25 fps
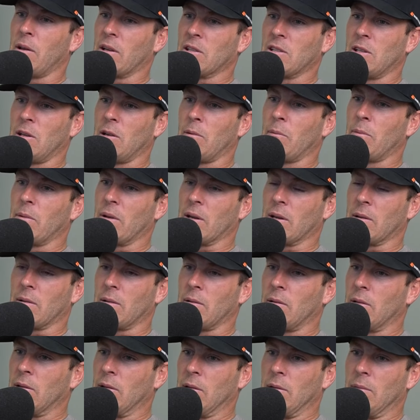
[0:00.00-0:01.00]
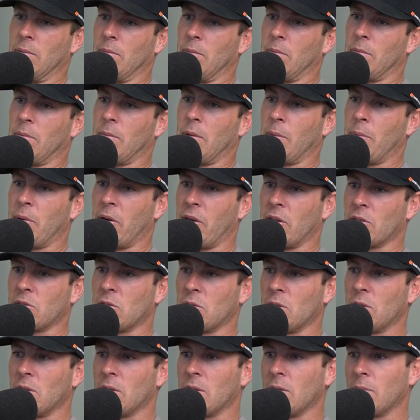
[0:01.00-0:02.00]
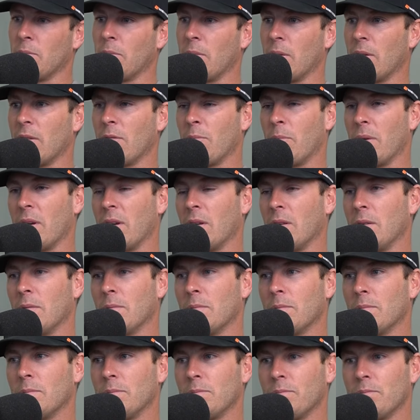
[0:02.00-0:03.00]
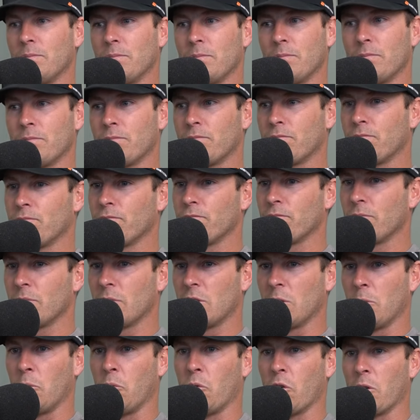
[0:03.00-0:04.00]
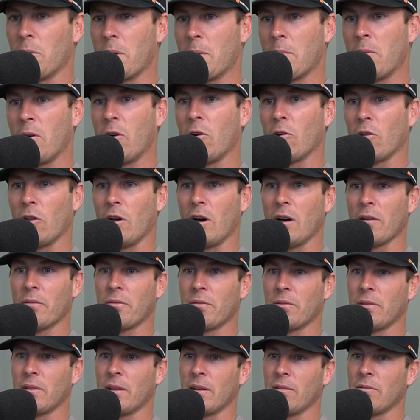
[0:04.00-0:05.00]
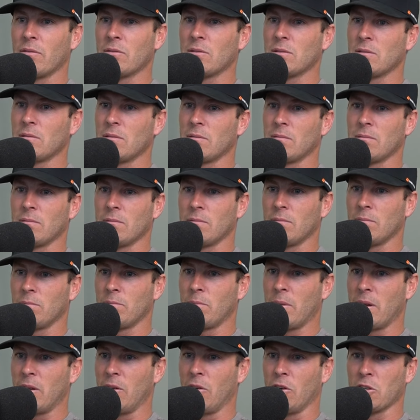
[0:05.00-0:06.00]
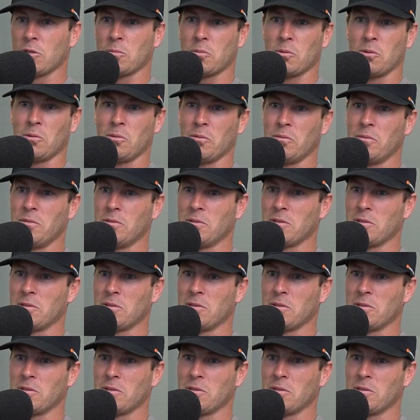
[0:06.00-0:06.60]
like I said, my parents have been supporting me my whole life, and they've been in hospital